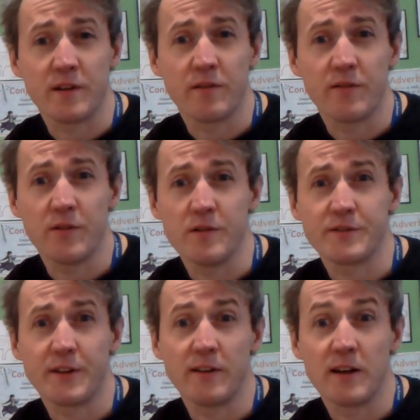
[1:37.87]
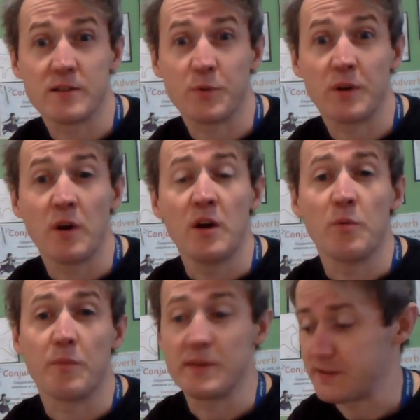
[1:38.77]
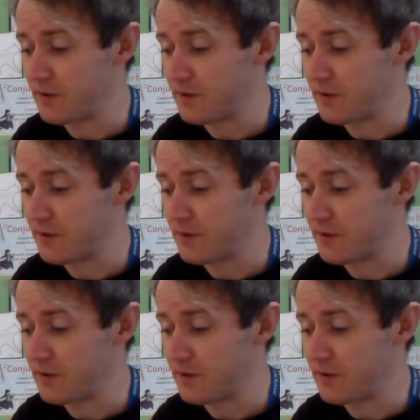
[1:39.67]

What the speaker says: and Thursday last week with Mrs.